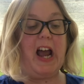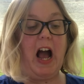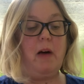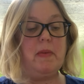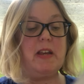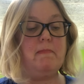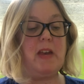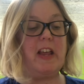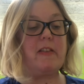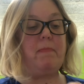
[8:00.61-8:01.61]
how many
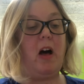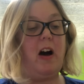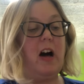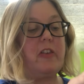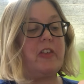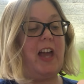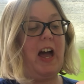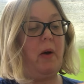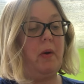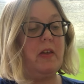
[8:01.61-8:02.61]
minutes past the
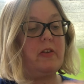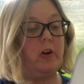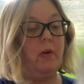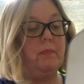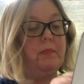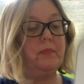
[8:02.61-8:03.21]
hour it's gone.